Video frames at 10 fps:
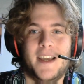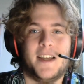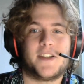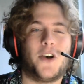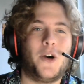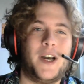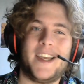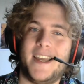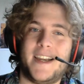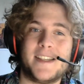So
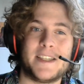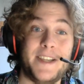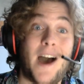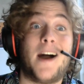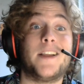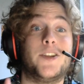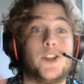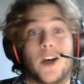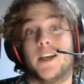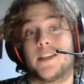it is not
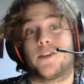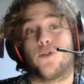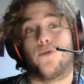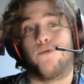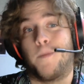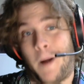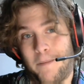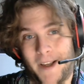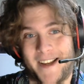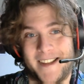just
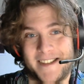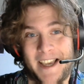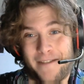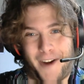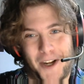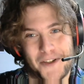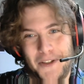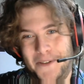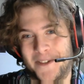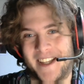Republicans and Fox
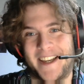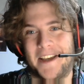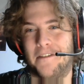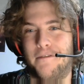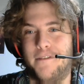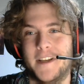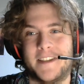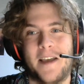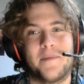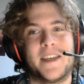News that have
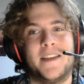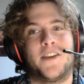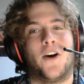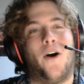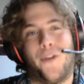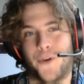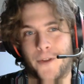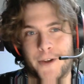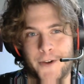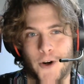attempted to alter
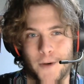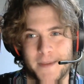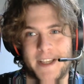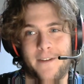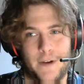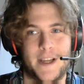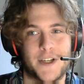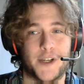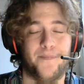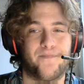the term's
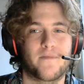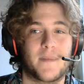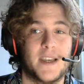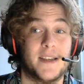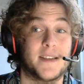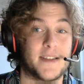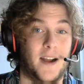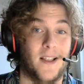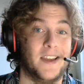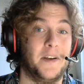definition.
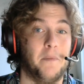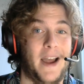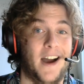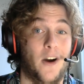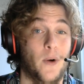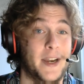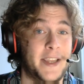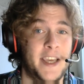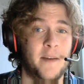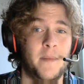Stalin, Mao, and
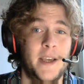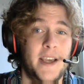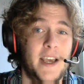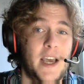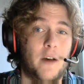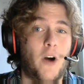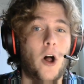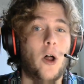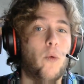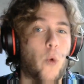Kim have
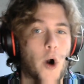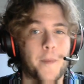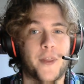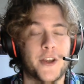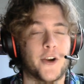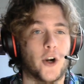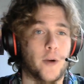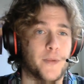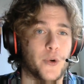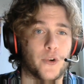all warped the
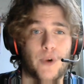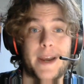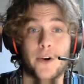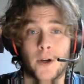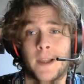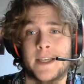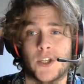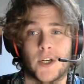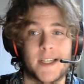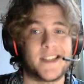term to a greater or
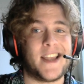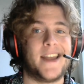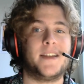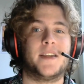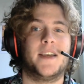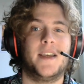lesser extent